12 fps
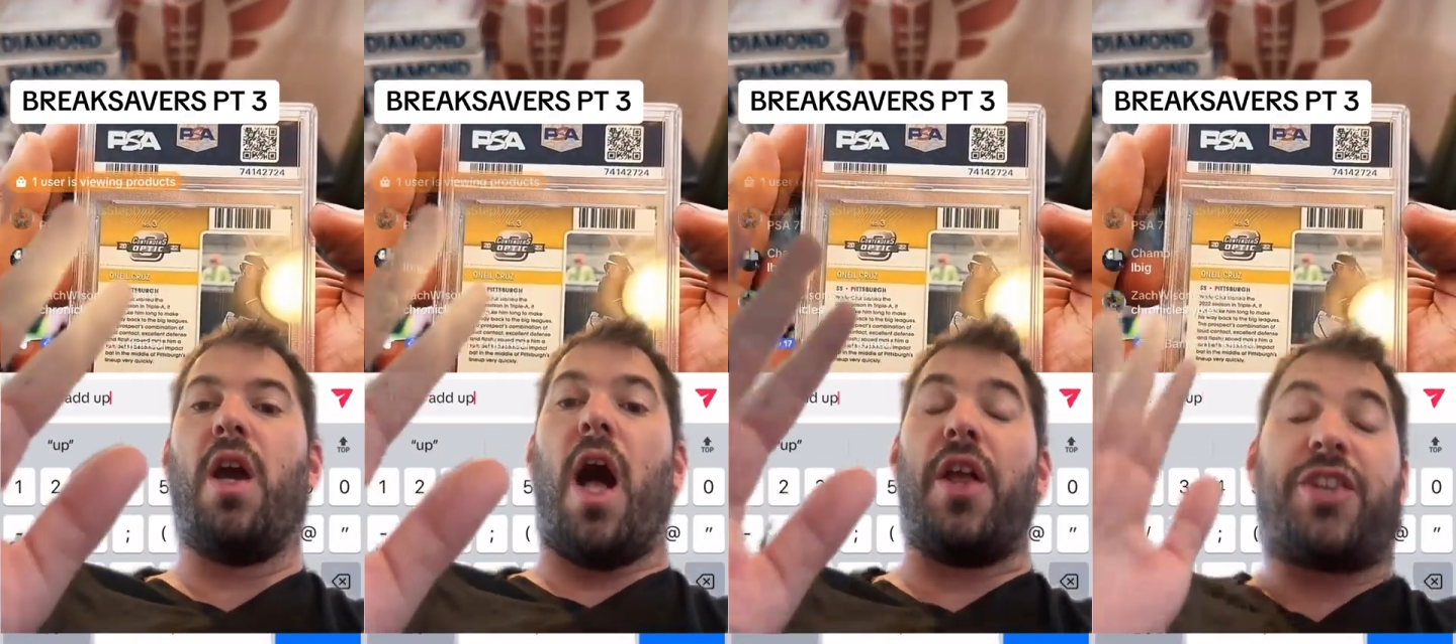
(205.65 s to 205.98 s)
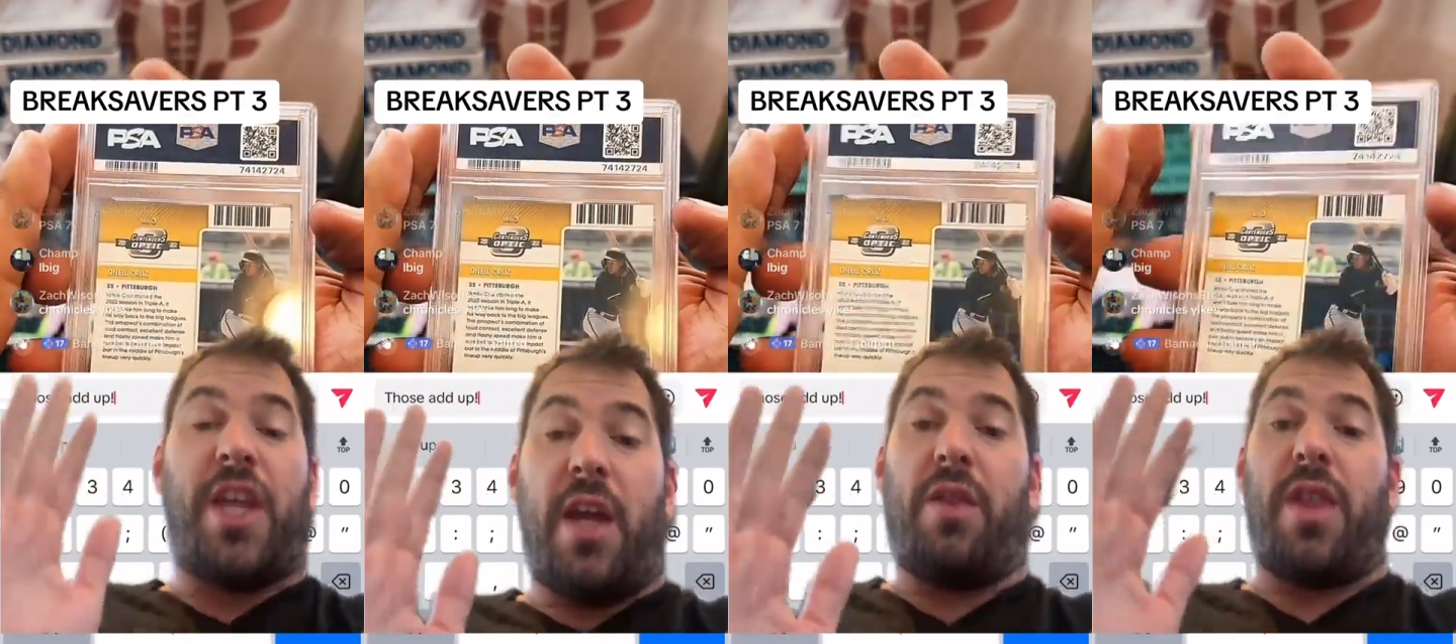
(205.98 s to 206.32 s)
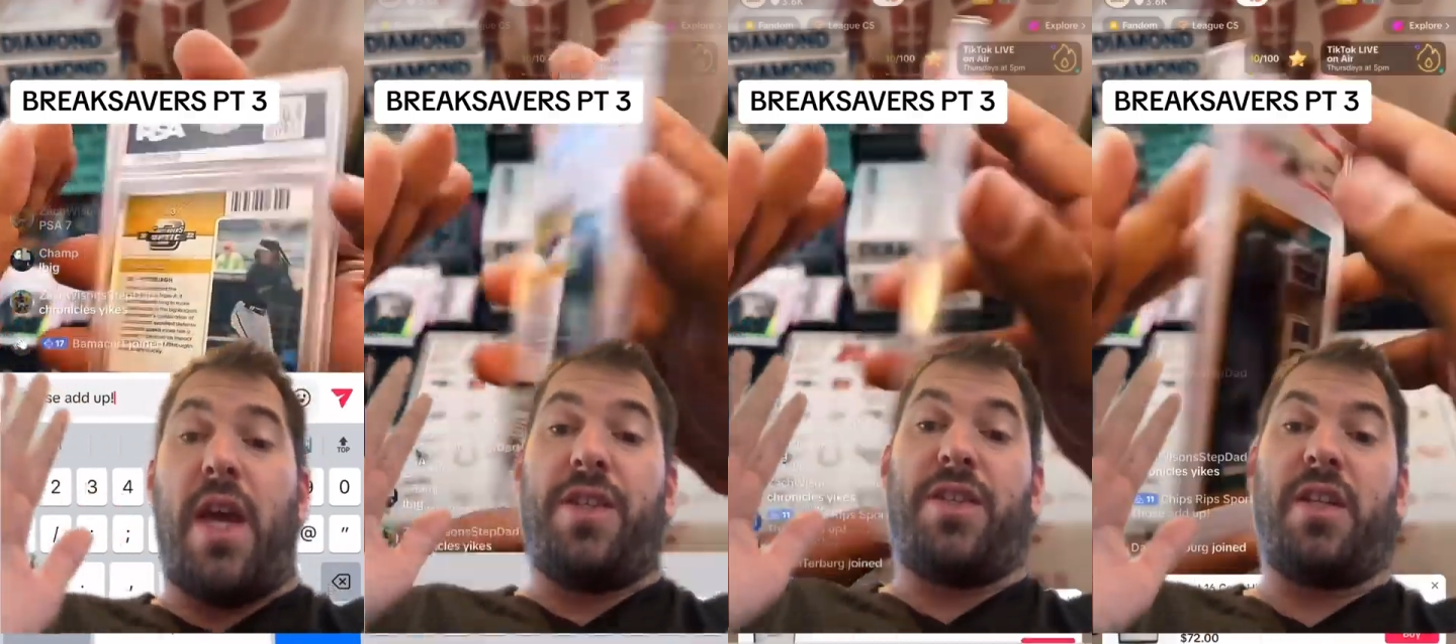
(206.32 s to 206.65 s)
I'll say
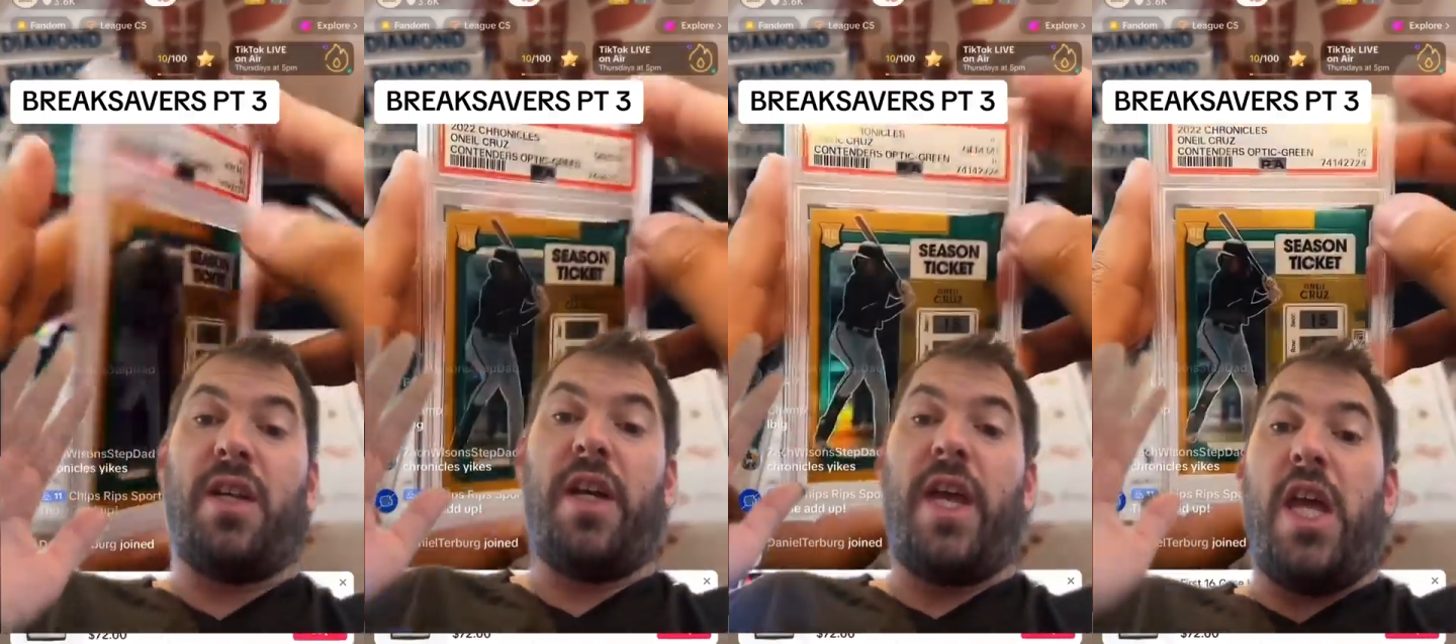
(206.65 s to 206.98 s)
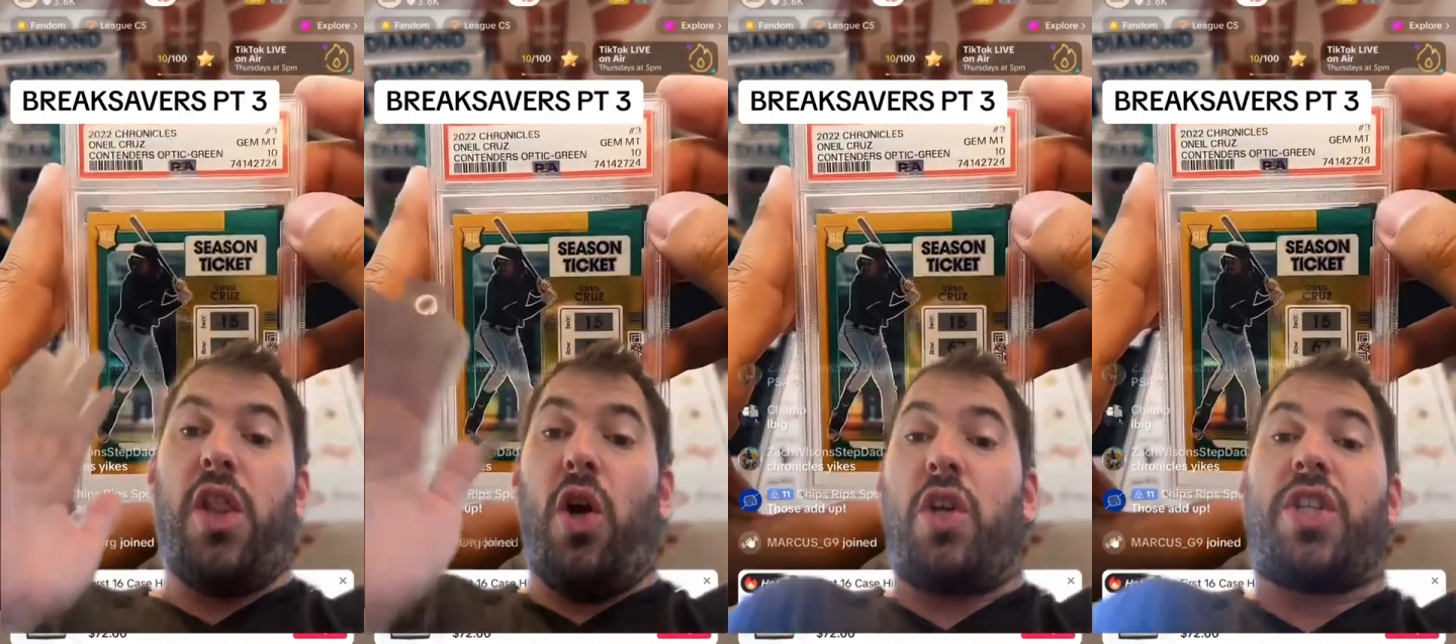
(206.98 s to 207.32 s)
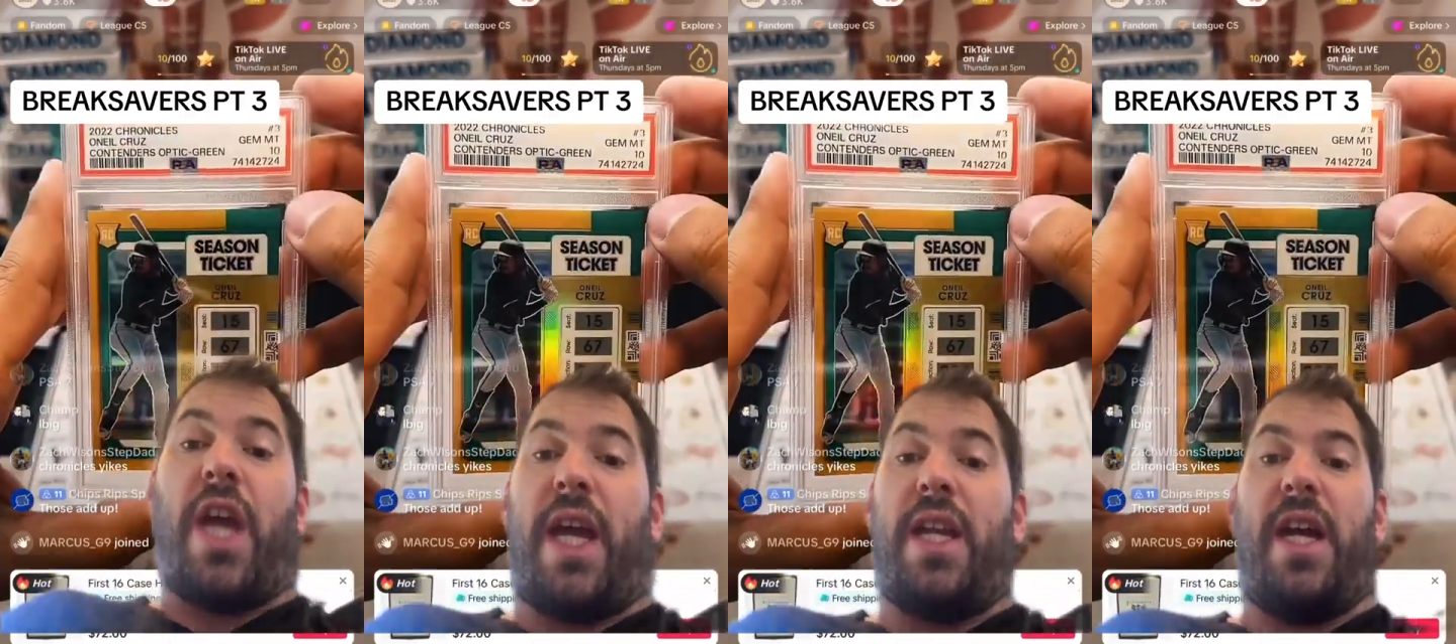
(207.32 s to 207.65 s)
this. It, looks
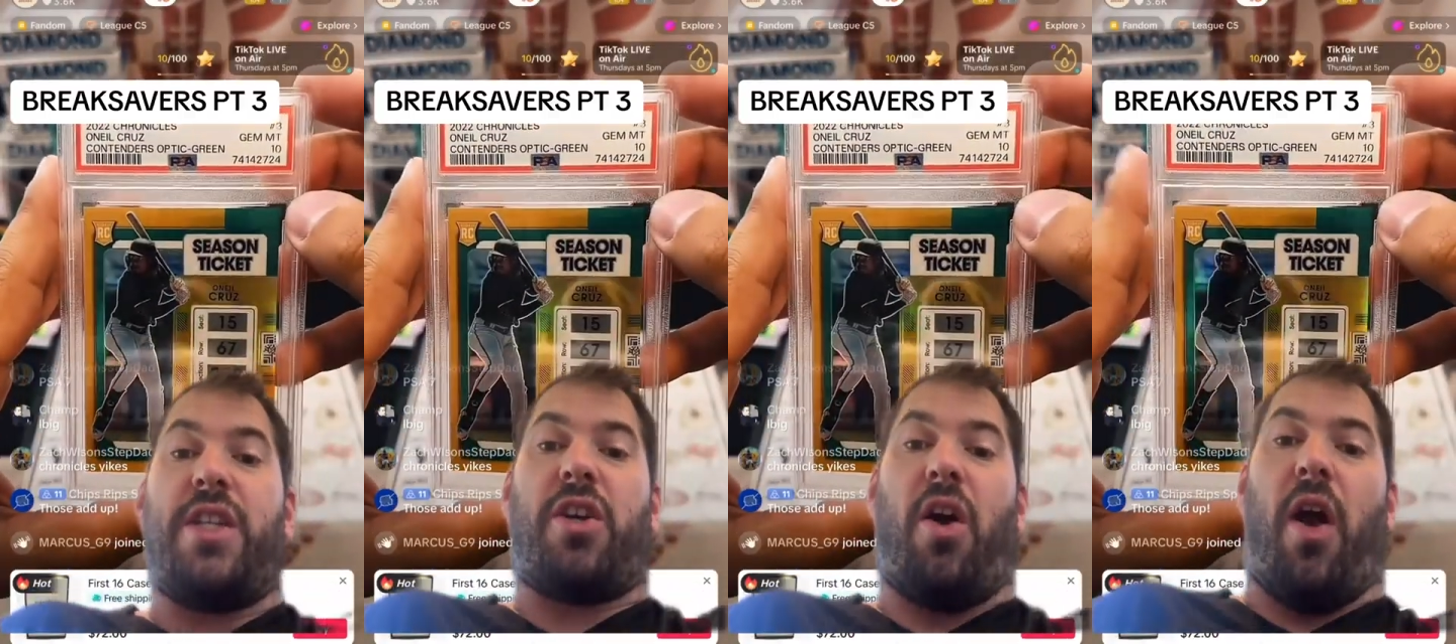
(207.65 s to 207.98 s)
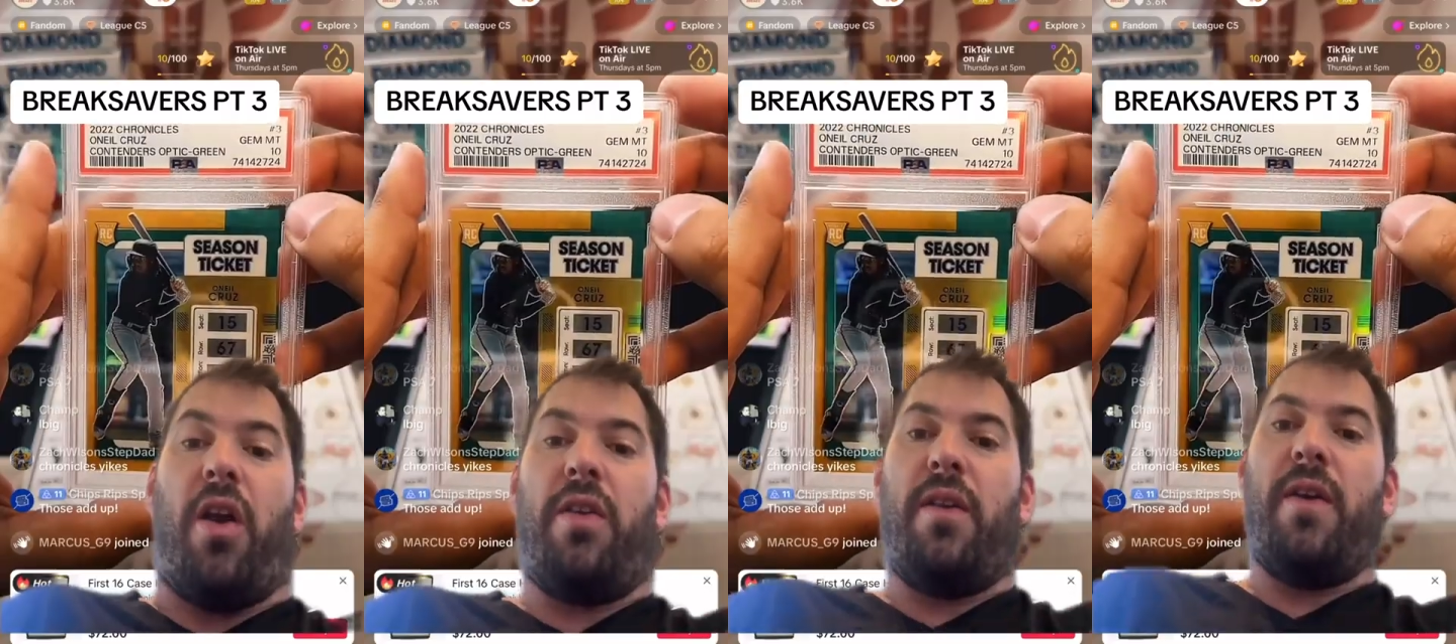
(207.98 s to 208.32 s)
like a nice card.